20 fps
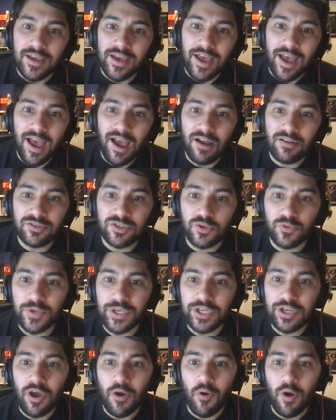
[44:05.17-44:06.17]
How do we
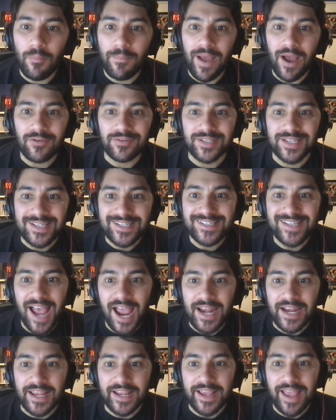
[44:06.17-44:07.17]
go about
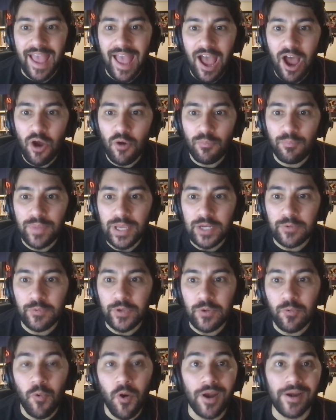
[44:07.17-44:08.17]
deciding how big we
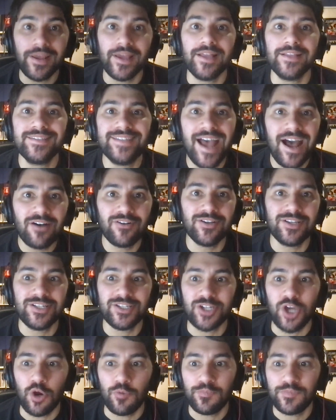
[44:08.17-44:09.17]
want a
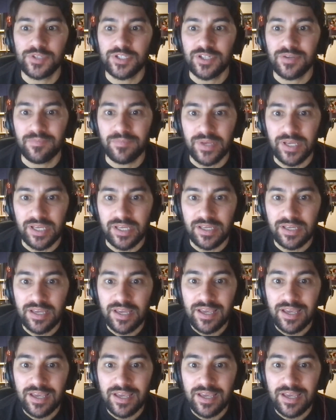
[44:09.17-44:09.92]
telescope to be?